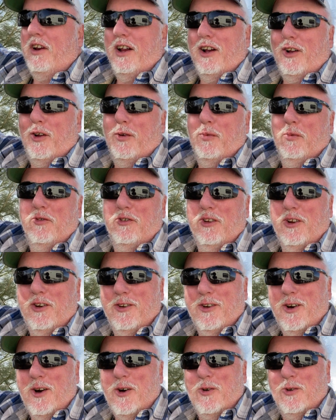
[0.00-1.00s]
elms
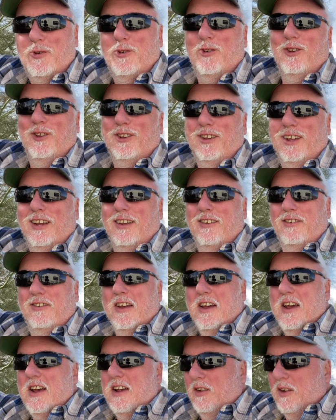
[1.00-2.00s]
and oaks and things
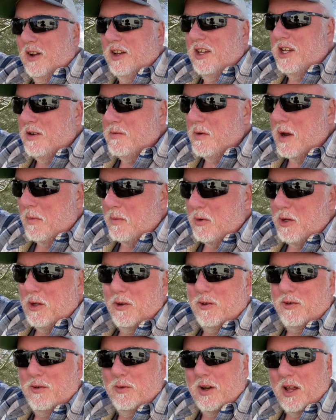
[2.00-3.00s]
like you might be
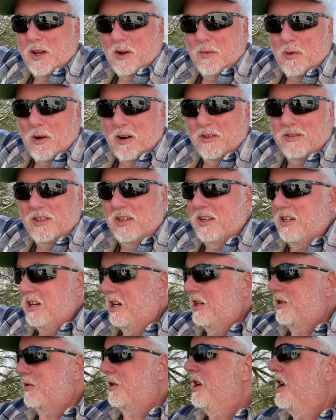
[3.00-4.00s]
used to in other parts of the
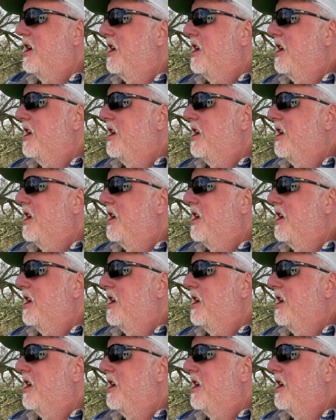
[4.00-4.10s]
country.